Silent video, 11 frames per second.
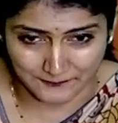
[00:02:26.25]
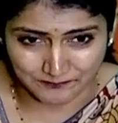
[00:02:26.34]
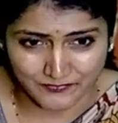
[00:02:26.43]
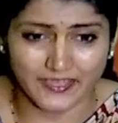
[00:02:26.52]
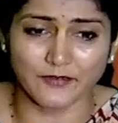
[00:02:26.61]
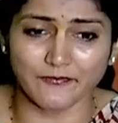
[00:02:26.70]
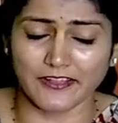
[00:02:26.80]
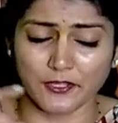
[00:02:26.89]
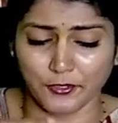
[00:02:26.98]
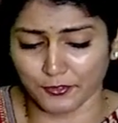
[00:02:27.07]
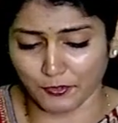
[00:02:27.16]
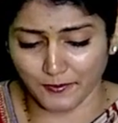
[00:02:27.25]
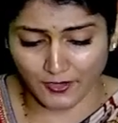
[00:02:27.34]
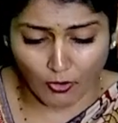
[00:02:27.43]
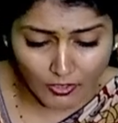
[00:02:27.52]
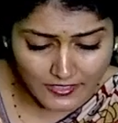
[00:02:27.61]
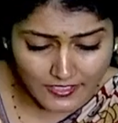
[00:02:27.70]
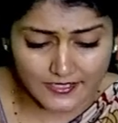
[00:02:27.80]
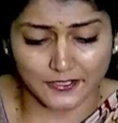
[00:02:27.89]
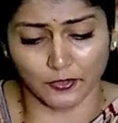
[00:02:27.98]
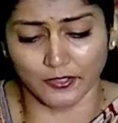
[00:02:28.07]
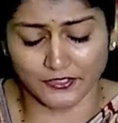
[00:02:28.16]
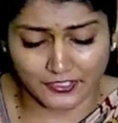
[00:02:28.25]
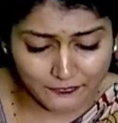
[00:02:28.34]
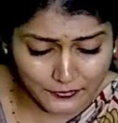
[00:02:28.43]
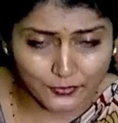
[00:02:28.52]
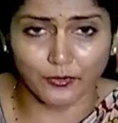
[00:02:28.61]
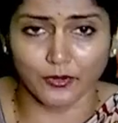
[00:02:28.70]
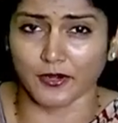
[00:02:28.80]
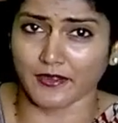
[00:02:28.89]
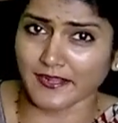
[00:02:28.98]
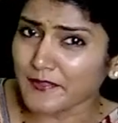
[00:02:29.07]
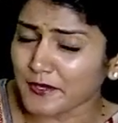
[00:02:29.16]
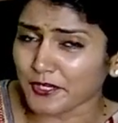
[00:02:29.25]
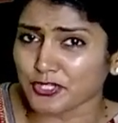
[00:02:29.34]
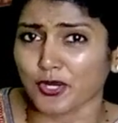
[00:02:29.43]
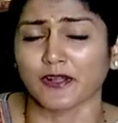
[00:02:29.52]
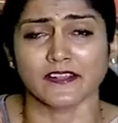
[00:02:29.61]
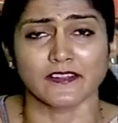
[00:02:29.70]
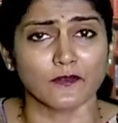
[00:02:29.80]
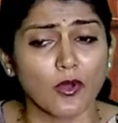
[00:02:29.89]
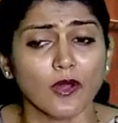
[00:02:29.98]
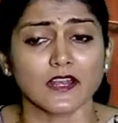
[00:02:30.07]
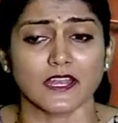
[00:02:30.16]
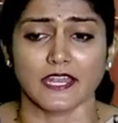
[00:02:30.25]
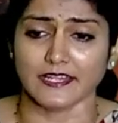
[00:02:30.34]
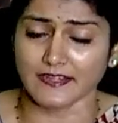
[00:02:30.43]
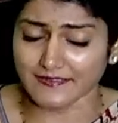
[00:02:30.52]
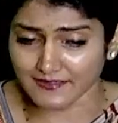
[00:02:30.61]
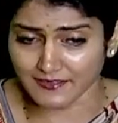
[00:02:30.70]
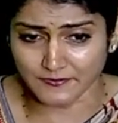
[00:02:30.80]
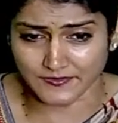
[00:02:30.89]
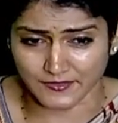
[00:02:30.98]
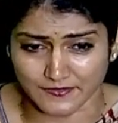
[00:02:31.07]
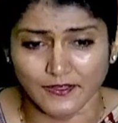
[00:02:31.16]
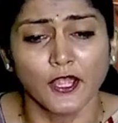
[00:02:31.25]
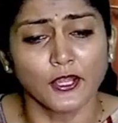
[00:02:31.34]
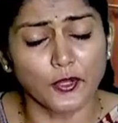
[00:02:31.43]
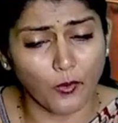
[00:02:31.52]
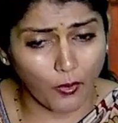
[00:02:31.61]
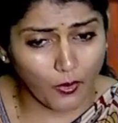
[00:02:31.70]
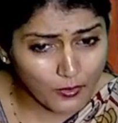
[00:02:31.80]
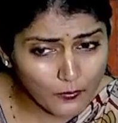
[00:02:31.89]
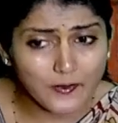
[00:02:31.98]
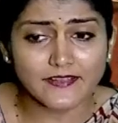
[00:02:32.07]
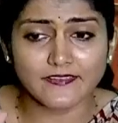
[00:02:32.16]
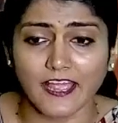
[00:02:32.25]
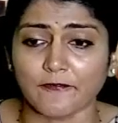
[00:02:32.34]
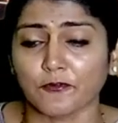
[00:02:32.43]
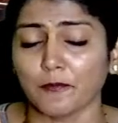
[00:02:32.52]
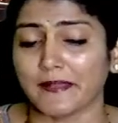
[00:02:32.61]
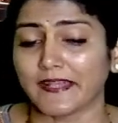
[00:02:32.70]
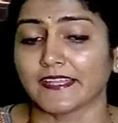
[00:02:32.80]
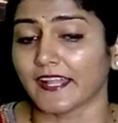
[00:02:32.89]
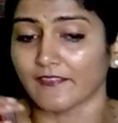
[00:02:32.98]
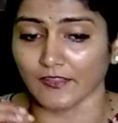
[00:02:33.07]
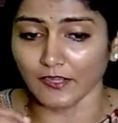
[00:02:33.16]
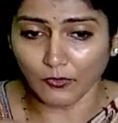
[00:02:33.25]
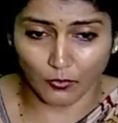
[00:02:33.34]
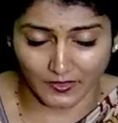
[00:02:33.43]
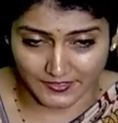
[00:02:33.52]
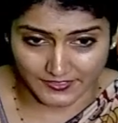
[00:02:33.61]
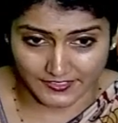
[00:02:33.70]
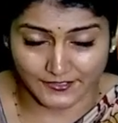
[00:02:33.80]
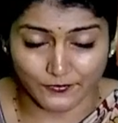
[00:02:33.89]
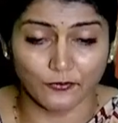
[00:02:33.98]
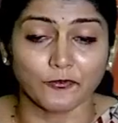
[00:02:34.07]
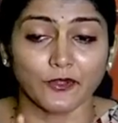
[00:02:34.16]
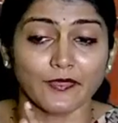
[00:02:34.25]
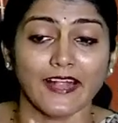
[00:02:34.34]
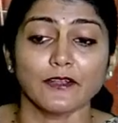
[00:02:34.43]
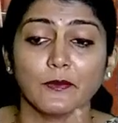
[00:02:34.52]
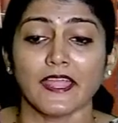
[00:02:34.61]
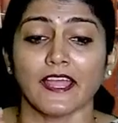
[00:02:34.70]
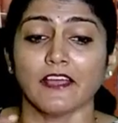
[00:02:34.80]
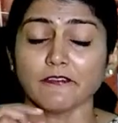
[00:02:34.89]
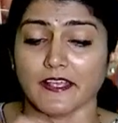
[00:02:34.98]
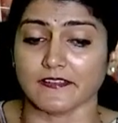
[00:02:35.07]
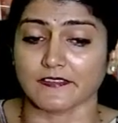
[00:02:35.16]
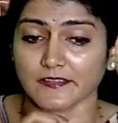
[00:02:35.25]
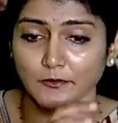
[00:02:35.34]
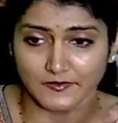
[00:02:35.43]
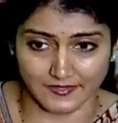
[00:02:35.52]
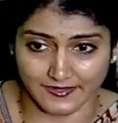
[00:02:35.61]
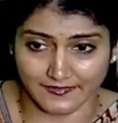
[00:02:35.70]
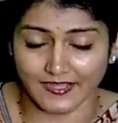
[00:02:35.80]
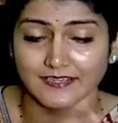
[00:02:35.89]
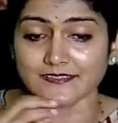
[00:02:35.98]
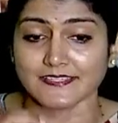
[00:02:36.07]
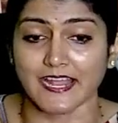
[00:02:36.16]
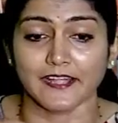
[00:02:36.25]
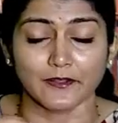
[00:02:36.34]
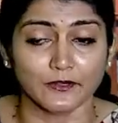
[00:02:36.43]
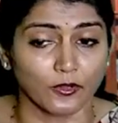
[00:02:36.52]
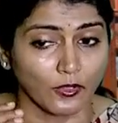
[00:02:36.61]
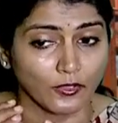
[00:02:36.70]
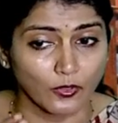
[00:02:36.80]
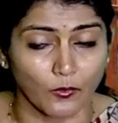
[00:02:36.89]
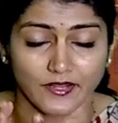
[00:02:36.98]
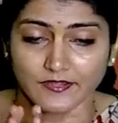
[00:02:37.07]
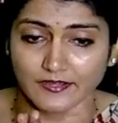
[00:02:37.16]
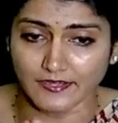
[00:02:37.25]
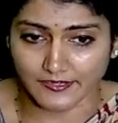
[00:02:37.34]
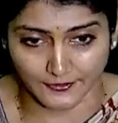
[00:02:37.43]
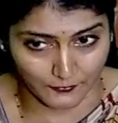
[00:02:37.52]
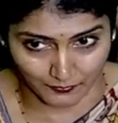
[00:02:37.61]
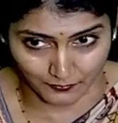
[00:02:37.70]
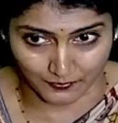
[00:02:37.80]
okay, whether you're doing audit or review or other assurance or related services, you always have to maintain the quality. So for that, we have SQC, that is standard on quality control.